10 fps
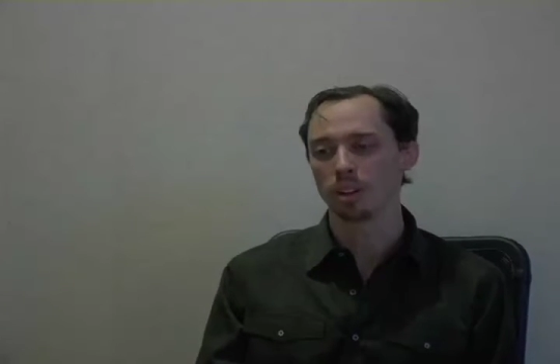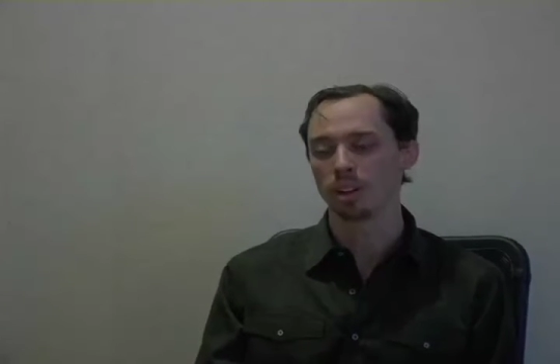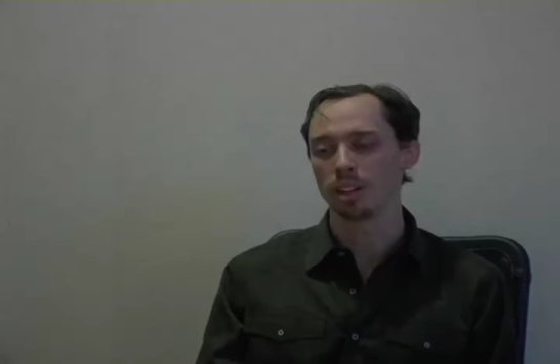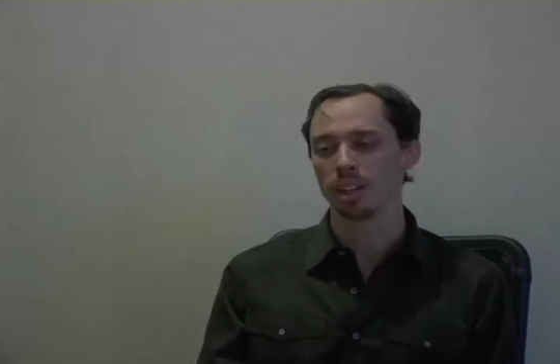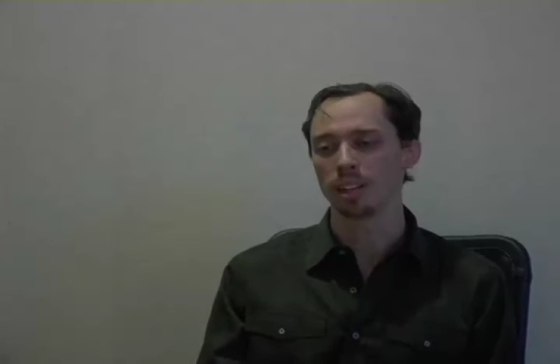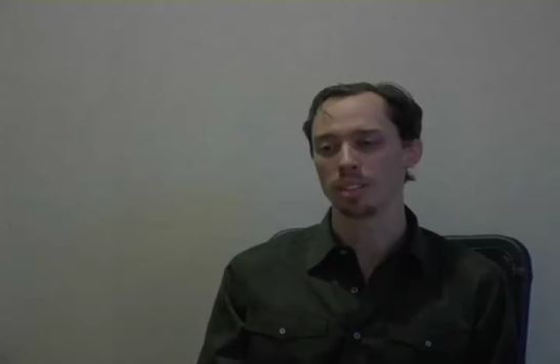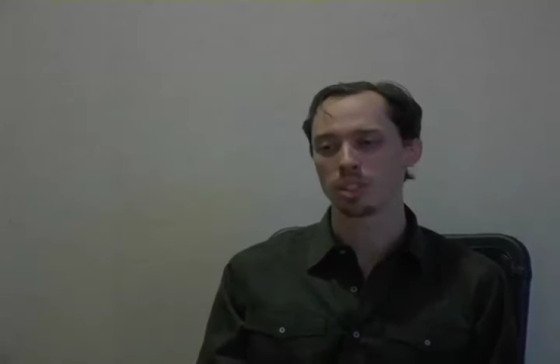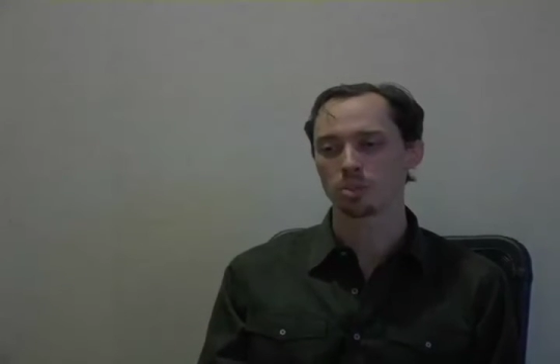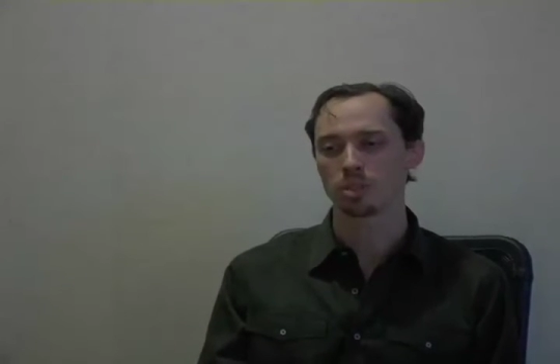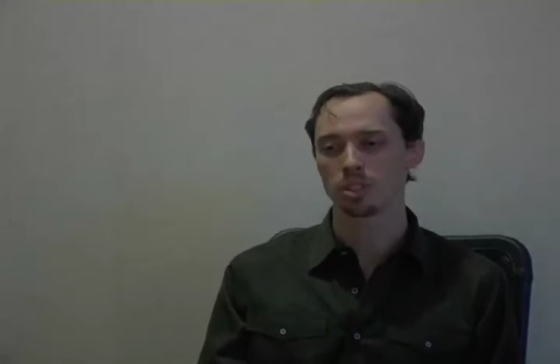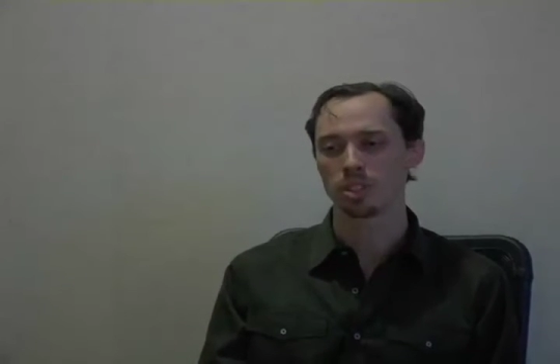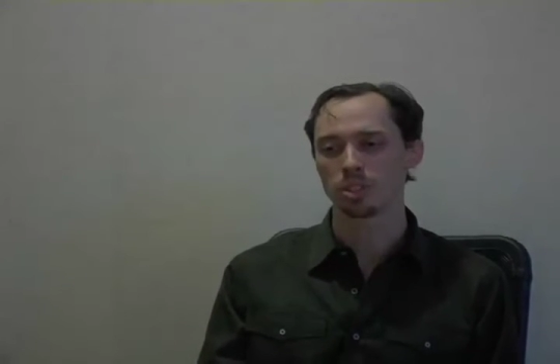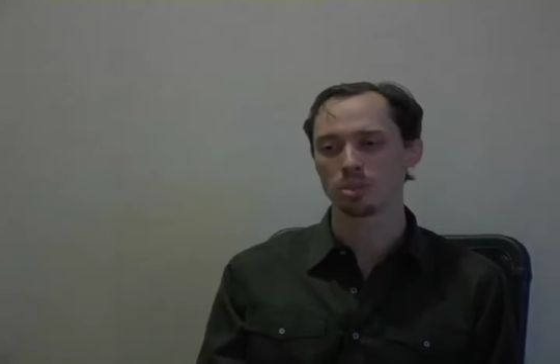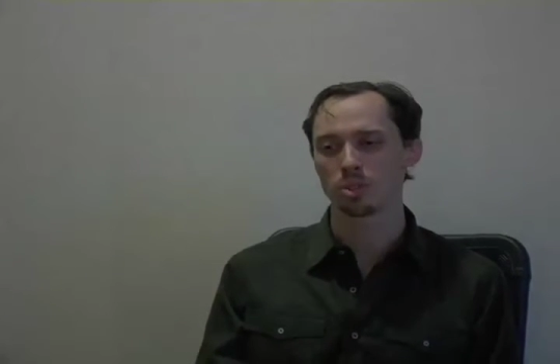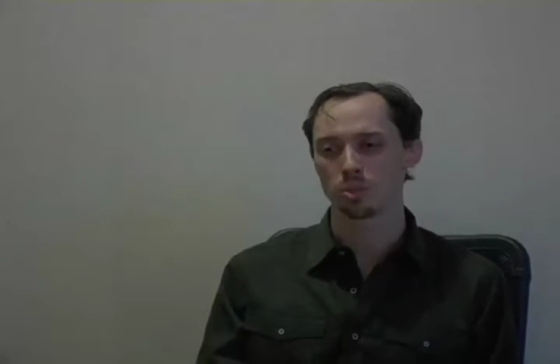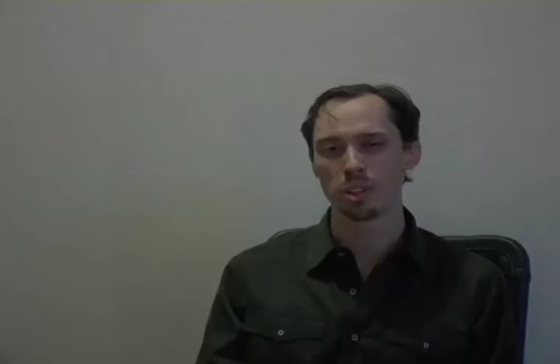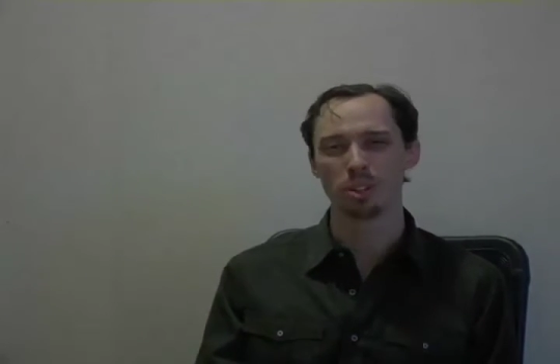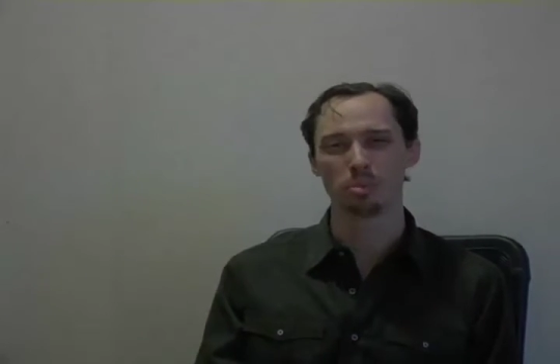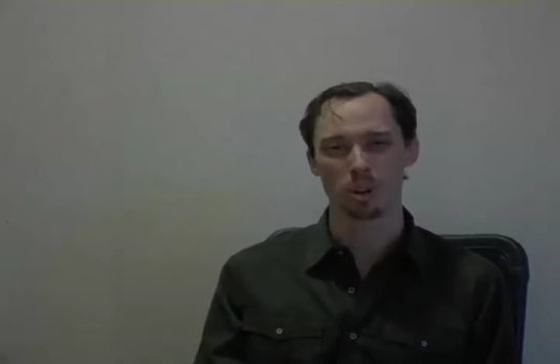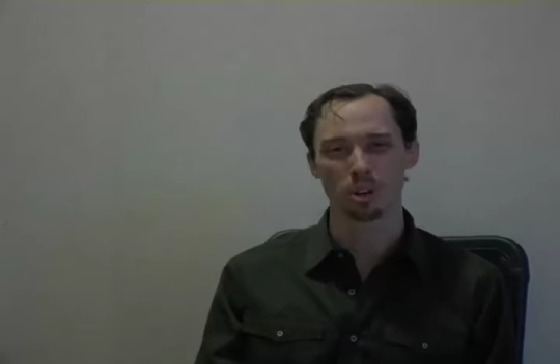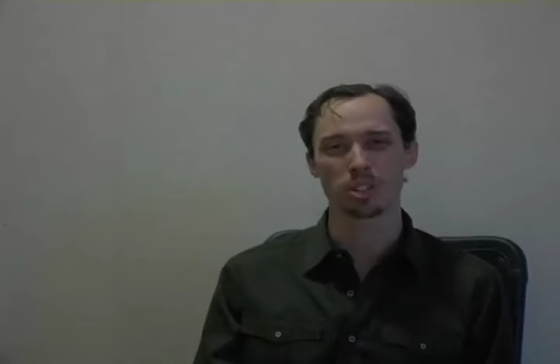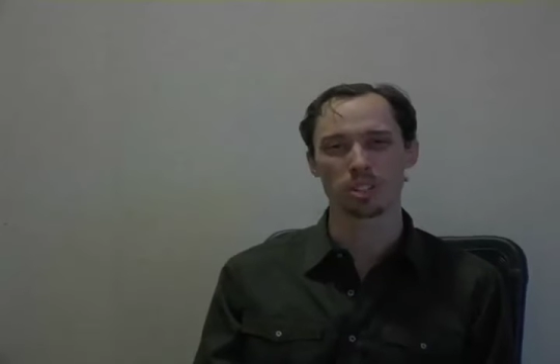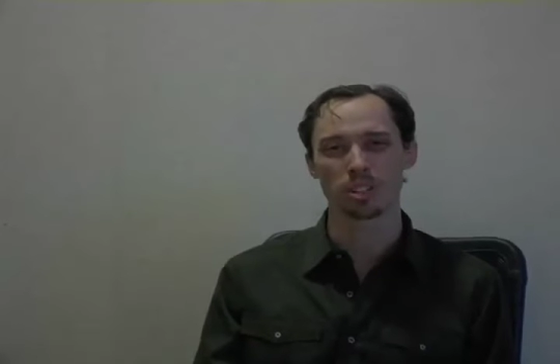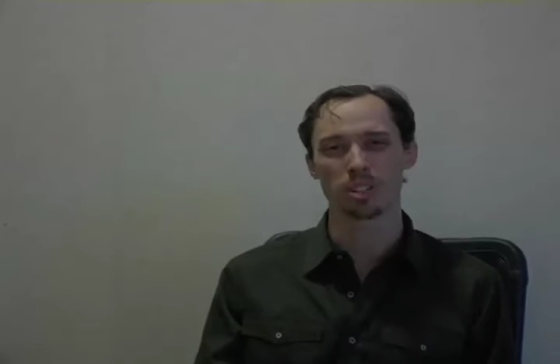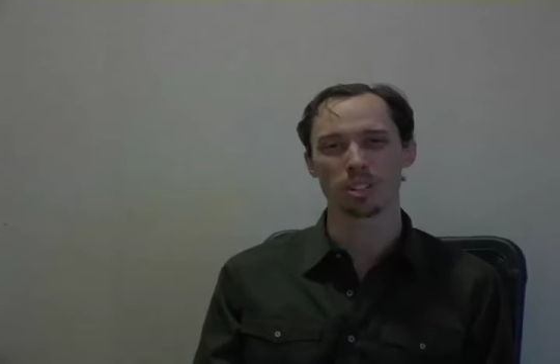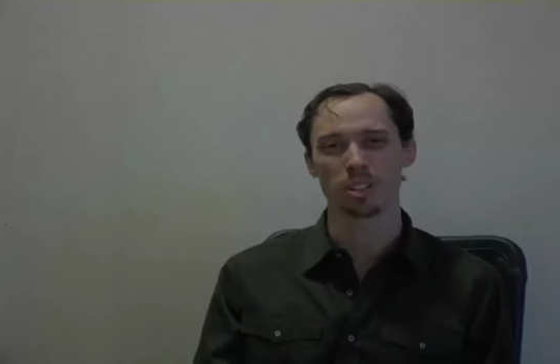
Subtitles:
and this was a real person